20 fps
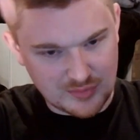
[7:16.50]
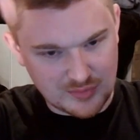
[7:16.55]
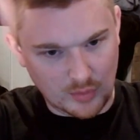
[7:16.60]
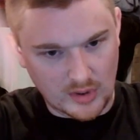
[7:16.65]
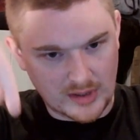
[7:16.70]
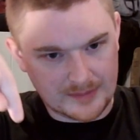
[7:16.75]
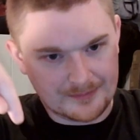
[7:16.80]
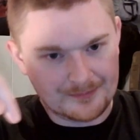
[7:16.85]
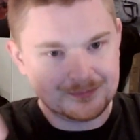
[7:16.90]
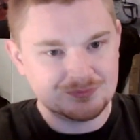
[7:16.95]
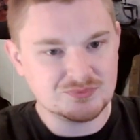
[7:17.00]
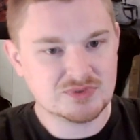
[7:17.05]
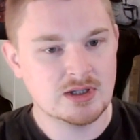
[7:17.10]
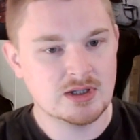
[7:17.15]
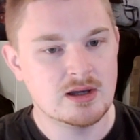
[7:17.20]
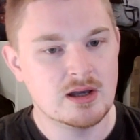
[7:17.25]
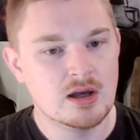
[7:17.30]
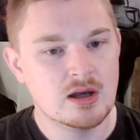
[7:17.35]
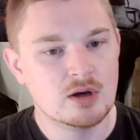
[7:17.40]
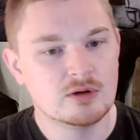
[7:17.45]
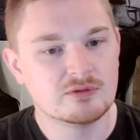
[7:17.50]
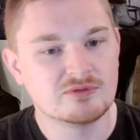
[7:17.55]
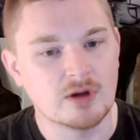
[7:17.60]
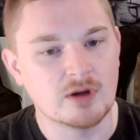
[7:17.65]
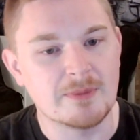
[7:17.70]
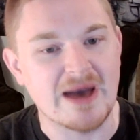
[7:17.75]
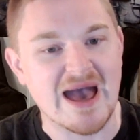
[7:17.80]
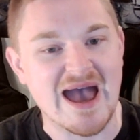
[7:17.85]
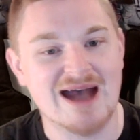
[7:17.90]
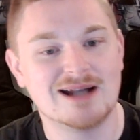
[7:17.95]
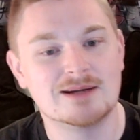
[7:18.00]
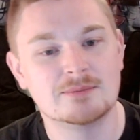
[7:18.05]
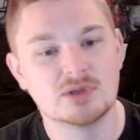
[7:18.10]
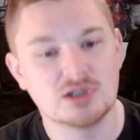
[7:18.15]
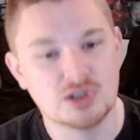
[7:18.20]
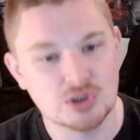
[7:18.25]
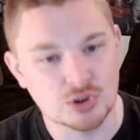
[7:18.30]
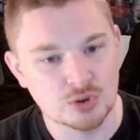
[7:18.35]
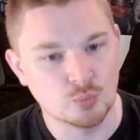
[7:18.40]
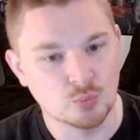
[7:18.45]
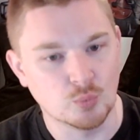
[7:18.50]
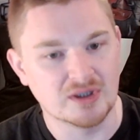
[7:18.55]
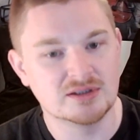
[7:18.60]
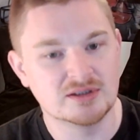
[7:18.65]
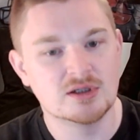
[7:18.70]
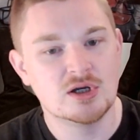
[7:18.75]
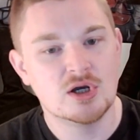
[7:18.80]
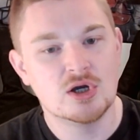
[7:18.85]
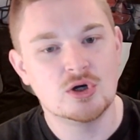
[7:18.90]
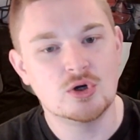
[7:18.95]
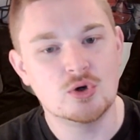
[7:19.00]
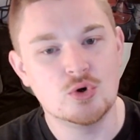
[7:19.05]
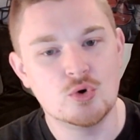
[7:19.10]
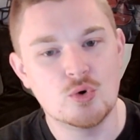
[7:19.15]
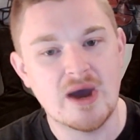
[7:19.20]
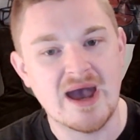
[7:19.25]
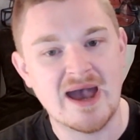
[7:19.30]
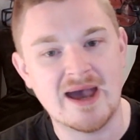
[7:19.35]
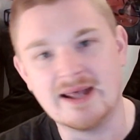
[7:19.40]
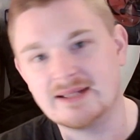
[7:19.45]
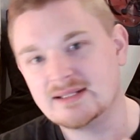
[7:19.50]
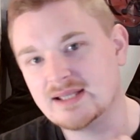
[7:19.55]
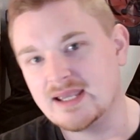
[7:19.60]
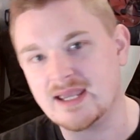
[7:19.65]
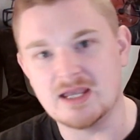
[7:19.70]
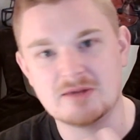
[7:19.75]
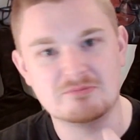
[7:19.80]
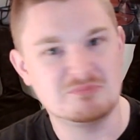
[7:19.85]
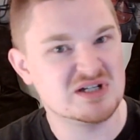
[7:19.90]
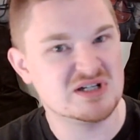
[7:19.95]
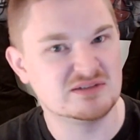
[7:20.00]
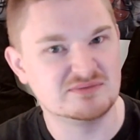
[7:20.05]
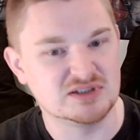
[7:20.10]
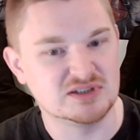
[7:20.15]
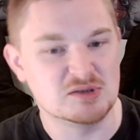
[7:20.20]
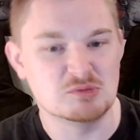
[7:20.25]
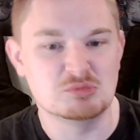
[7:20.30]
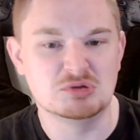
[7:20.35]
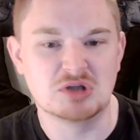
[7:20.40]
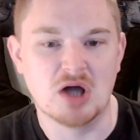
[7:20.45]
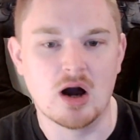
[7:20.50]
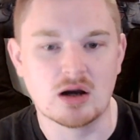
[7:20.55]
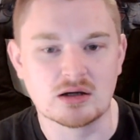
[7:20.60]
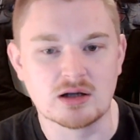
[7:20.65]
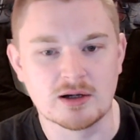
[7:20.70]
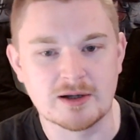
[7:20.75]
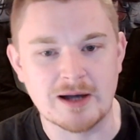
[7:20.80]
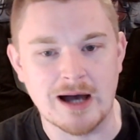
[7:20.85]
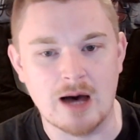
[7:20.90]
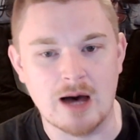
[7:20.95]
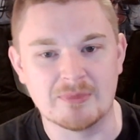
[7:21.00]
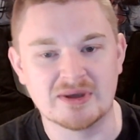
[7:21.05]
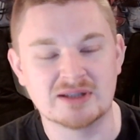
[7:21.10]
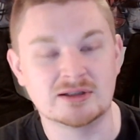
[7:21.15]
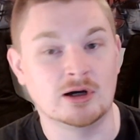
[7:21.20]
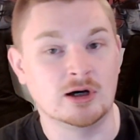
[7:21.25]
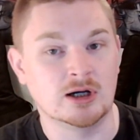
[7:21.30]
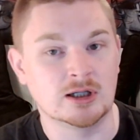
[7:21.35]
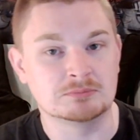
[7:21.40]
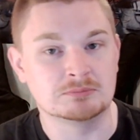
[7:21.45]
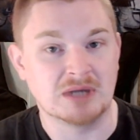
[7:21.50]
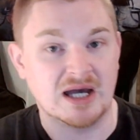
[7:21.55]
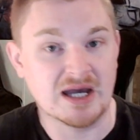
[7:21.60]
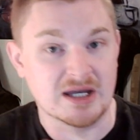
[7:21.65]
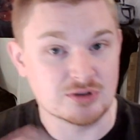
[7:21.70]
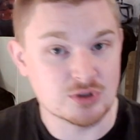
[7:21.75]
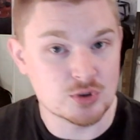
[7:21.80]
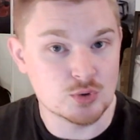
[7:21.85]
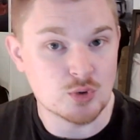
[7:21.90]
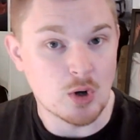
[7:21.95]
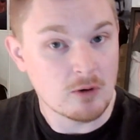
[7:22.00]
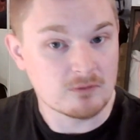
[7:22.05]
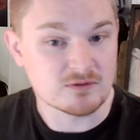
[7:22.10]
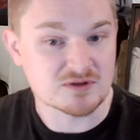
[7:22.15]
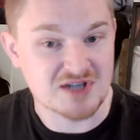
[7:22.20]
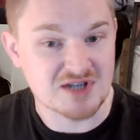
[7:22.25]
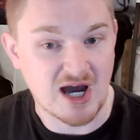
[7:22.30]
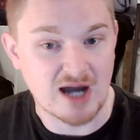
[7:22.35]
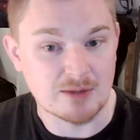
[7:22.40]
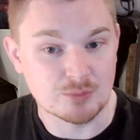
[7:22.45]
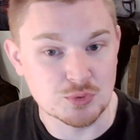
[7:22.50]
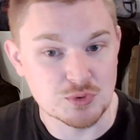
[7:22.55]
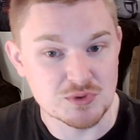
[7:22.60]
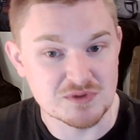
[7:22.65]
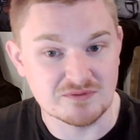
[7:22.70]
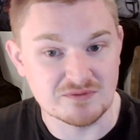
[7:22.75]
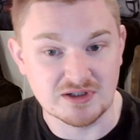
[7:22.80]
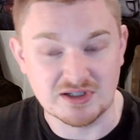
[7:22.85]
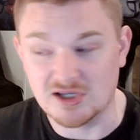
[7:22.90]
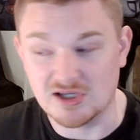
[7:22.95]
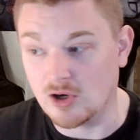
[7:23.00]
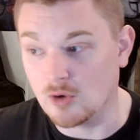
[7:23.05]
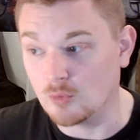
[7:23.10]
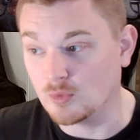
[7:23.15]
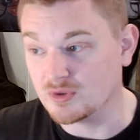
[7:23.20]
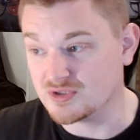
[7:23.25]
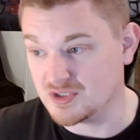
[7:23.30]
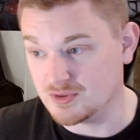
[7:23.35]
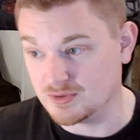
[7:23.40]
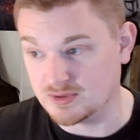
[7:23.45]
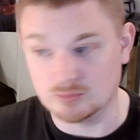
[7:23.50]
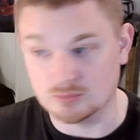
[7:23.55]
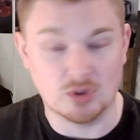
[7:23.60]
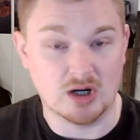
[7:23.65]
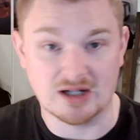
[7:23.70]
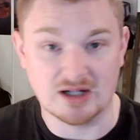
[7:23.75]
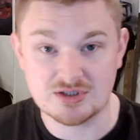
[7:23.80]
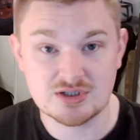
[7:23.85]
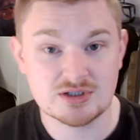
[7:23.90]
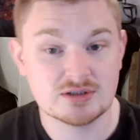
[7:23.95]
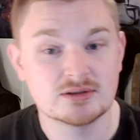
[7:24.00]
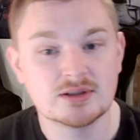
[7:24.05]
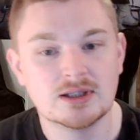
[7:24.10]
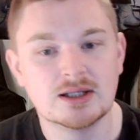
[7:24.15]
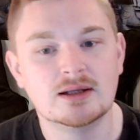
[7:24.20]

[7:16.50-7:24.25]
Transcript: one from Adam Goodwin, who had a bit of a longer comment on my new overtime rules video, which you can watch.